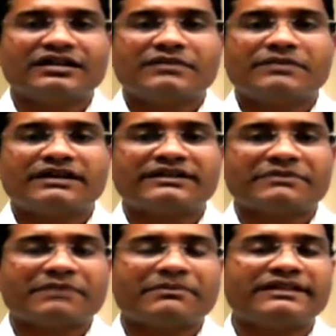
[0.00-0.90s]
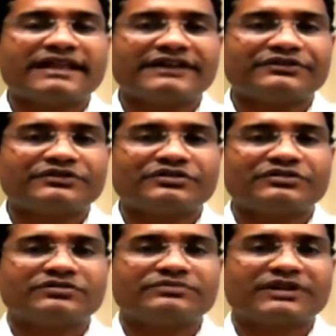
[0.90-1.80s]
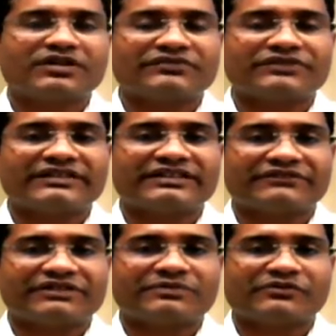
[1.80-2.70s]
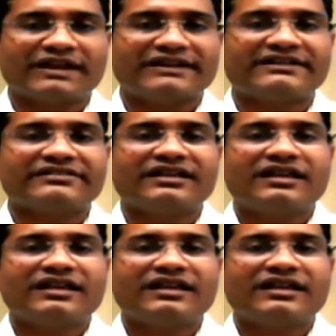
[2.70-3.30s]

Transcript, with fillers: but remember that, you know, because we are service providers,